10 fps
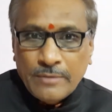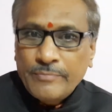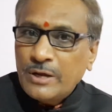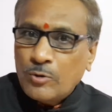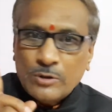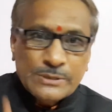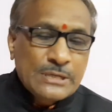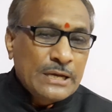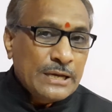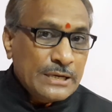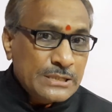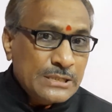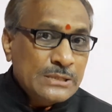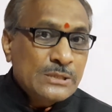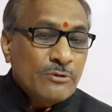because it
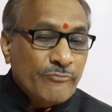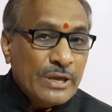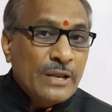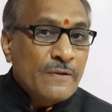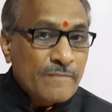is very